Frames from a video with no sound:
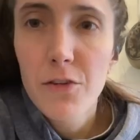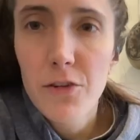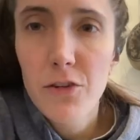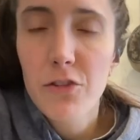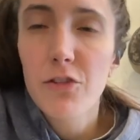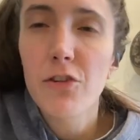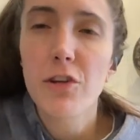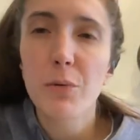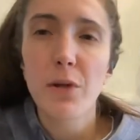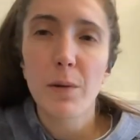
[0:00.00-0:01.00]
So just to show
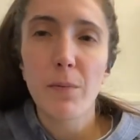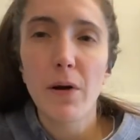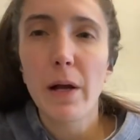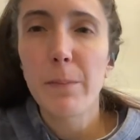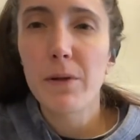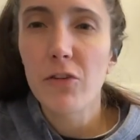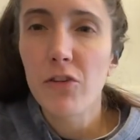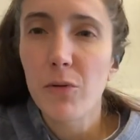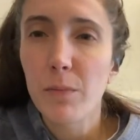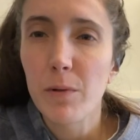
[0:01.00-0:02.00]
you where that part happens,
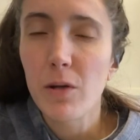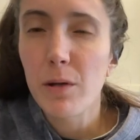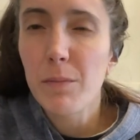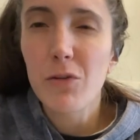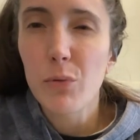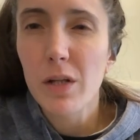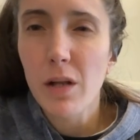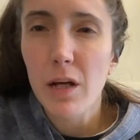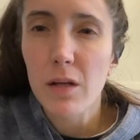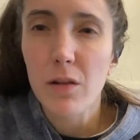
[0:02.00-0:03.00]
it's in, be in between
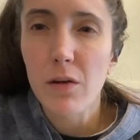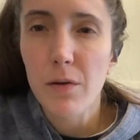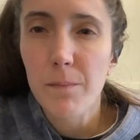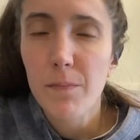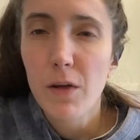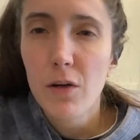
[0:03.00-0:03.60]
like the